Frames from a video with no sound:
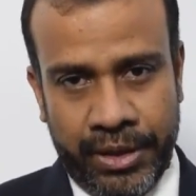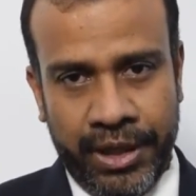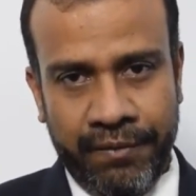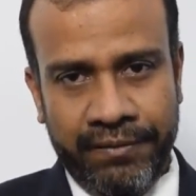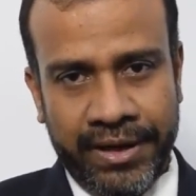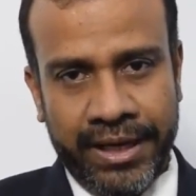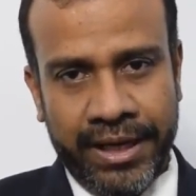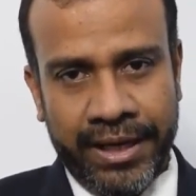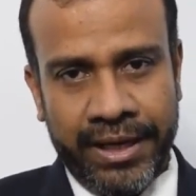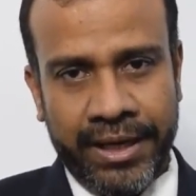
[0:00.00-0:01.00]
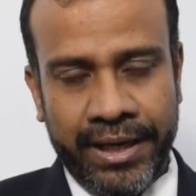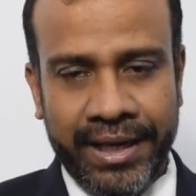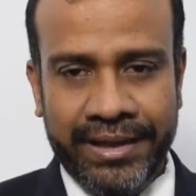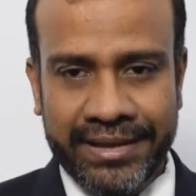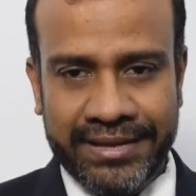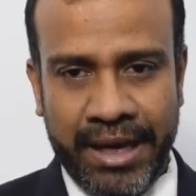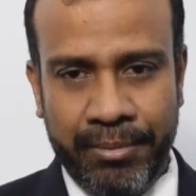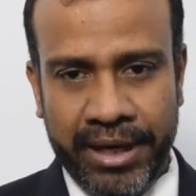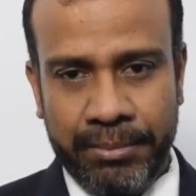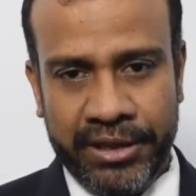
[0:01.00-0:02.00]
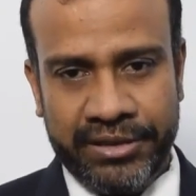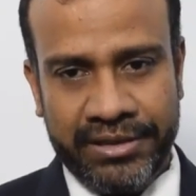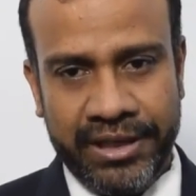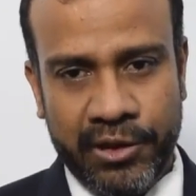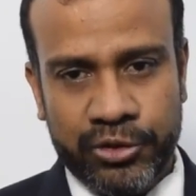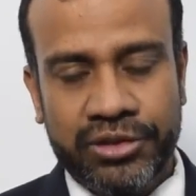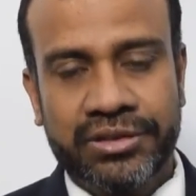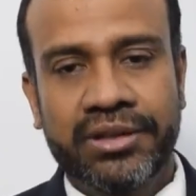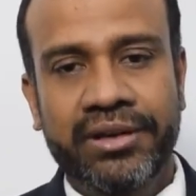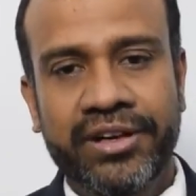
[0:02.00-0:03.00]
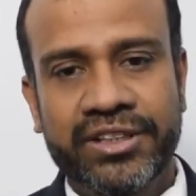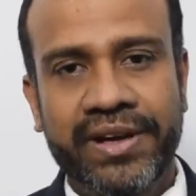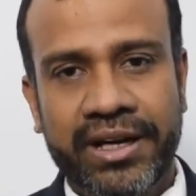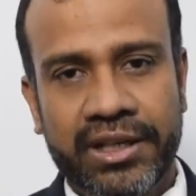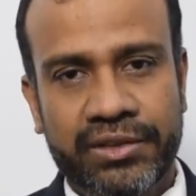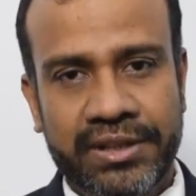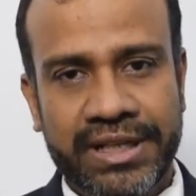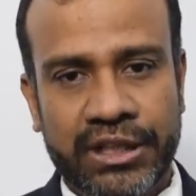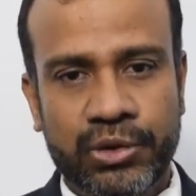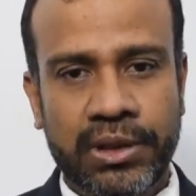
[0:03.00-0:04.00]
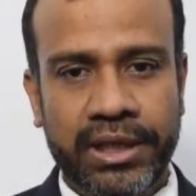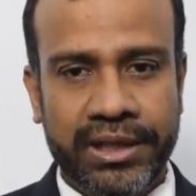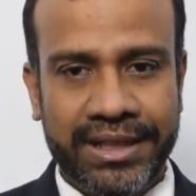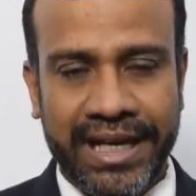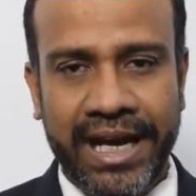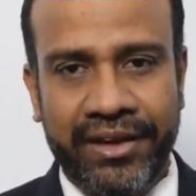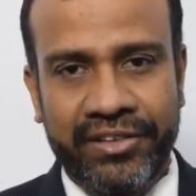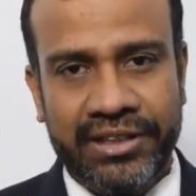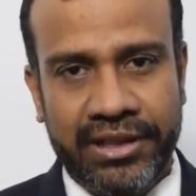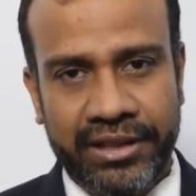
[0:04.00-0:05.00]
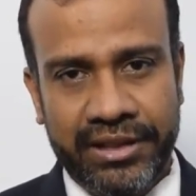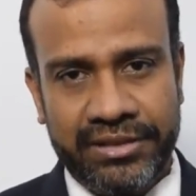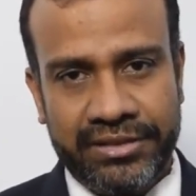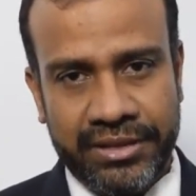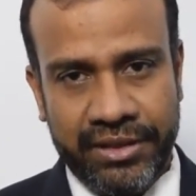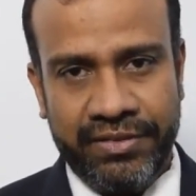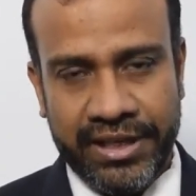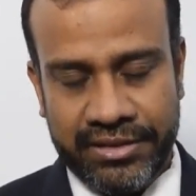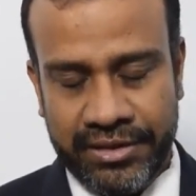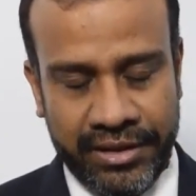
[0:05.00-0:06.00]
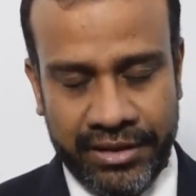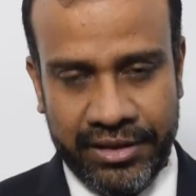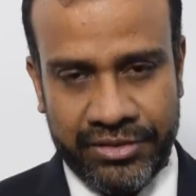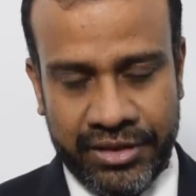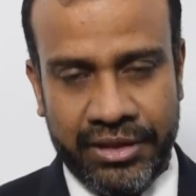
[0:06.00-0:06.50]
Now, in these diabetic patients, there are also certain risk factors which actually can result in this infection, in this